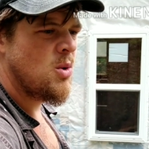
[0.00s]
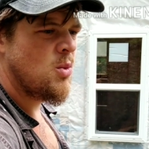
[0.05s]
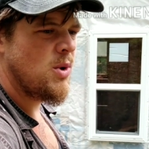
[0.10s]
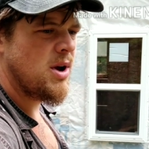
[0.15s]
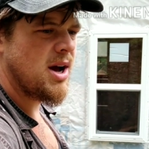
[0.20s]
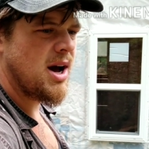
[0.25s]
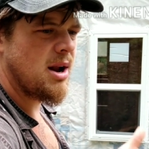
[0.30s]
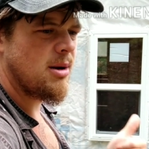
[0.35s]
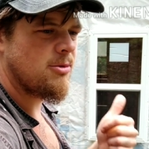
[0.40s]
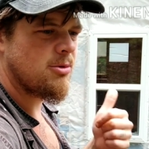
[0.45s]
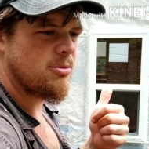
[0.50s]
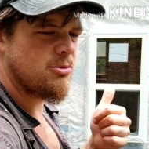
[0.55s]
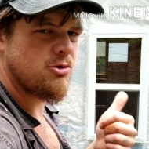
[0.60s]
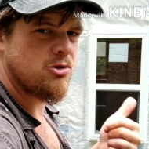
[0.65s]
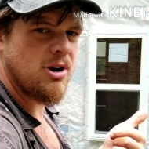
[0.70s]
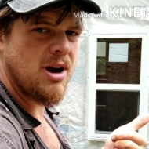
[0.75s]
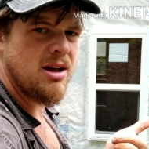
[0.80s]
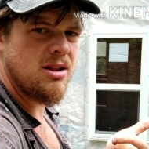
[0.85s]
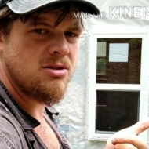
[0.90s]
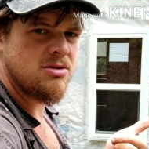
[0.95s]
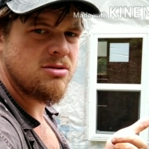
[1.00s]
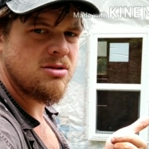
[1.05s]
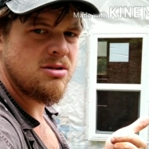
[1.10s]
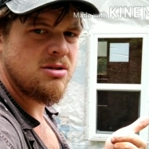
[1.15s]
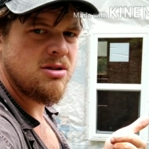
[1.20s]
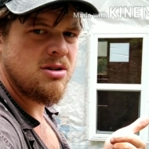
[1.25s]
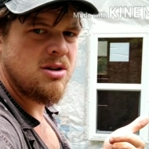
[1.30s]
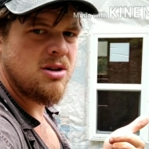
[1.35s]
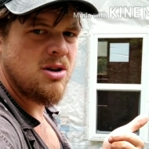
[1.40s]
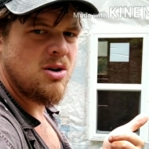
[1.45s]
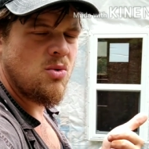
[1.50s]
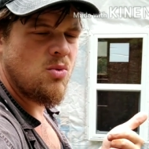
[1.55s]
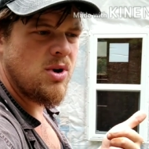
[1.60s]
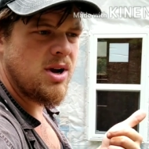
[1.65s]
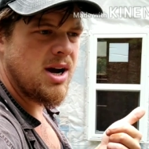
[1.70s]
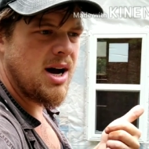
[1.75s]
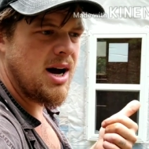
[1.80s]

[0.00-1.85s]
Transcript: We got them from trailers. We